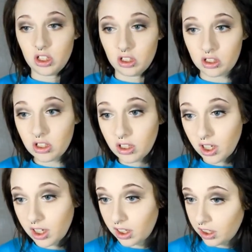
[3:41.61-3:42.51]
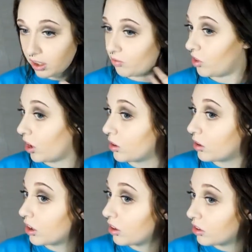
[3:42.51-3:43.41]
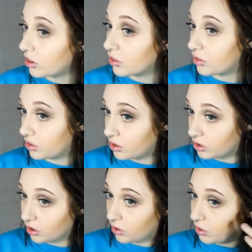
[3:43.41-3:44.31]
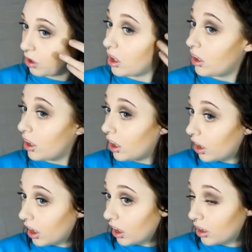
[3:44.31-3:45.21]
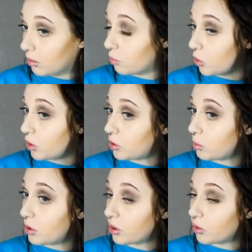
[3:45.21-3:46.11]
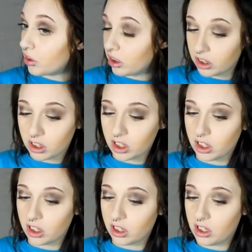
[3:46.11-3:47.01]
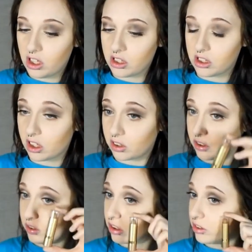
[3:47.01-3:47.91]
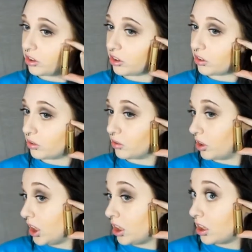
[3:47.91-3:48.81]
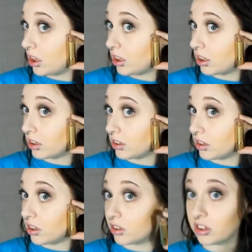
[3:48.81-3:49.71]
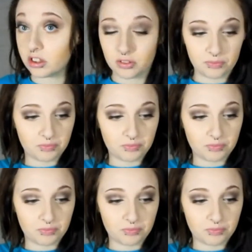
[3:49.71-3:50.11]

Like, I have yellow undertones, so I am going to be using a yellow undertoned concealer.